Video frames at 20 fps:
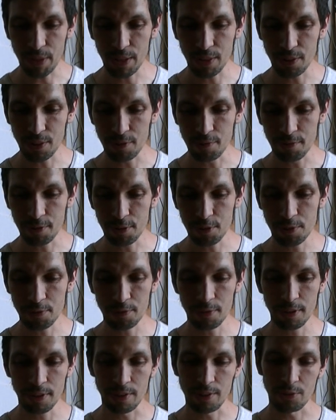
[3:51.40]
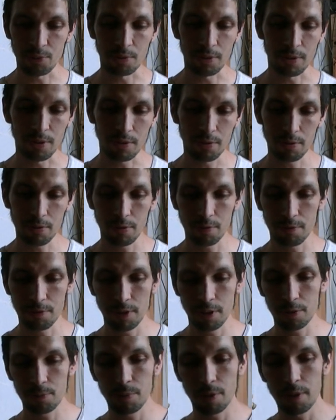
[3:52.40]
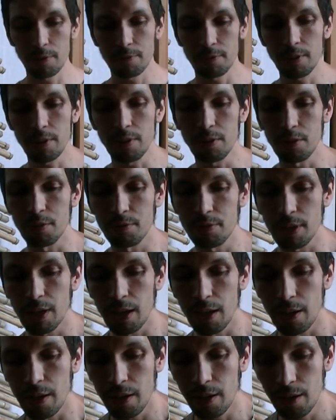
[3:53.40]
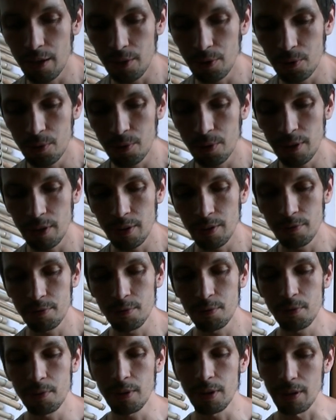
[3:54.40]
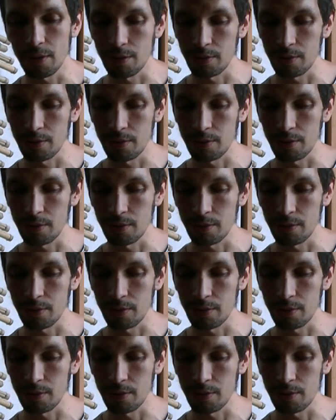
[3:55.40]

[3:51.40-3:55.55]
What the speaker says: The first phrase, we'll go through it phrase by phrase. You've got e-ue, fu-e.